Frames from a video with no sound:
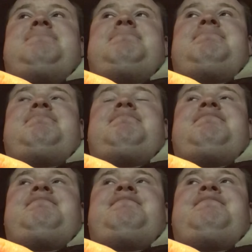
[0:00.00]

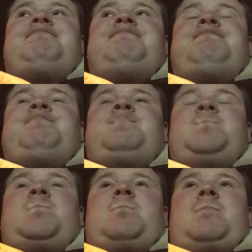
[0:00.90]

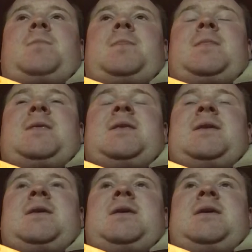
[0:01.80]

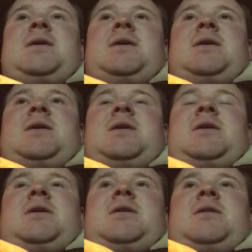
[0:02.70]

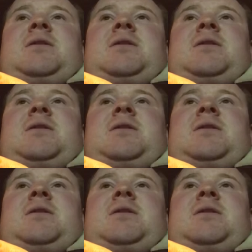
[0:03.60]
[no speech]